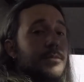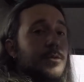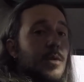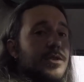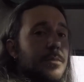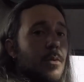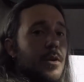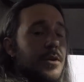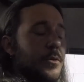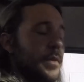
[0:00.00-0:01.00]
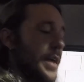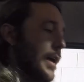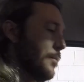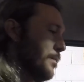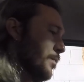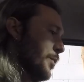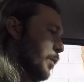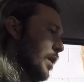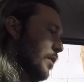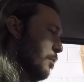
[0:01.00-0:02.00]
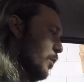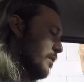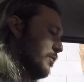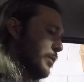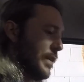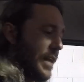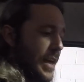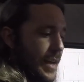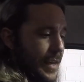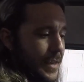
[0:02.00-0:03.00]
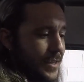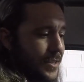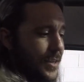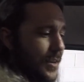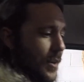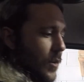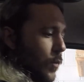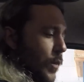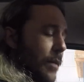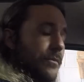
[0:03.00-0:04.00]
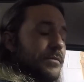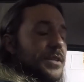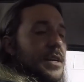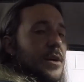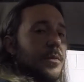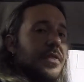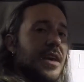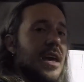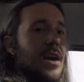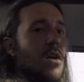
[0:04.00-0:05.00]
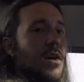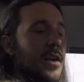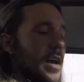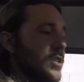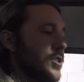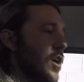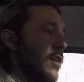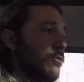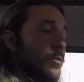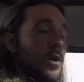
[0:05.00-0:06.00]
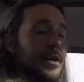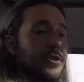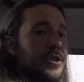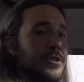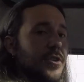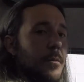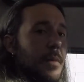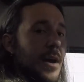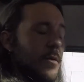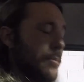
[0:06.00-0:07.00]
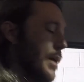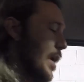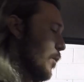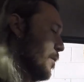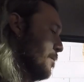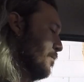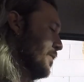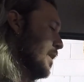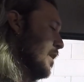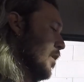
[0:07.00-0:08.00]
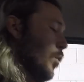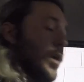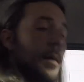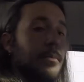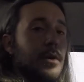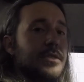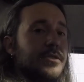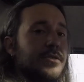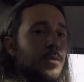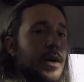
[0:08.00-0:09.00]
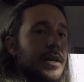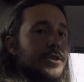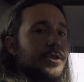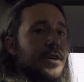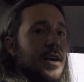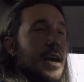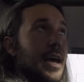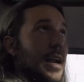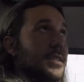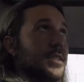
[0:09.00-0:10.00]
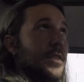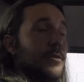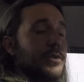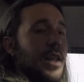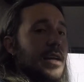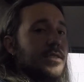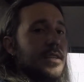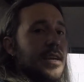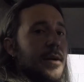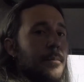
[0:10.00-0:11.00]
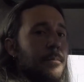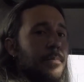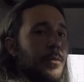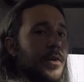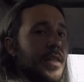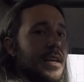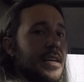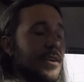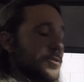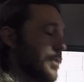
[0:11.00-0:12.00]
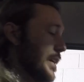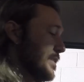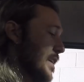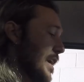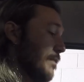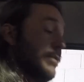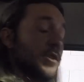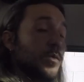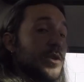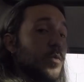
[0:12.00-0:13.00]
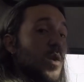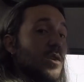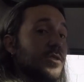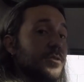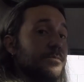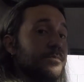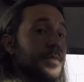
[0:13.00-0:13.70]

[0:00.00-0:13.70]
So what's the point of doing that? Well, the point of doing that is when I'm sitting here with the key on, engine off, we're running just on battery power. When I press the switch and I see those lights dim, what that tells me is that the switch works,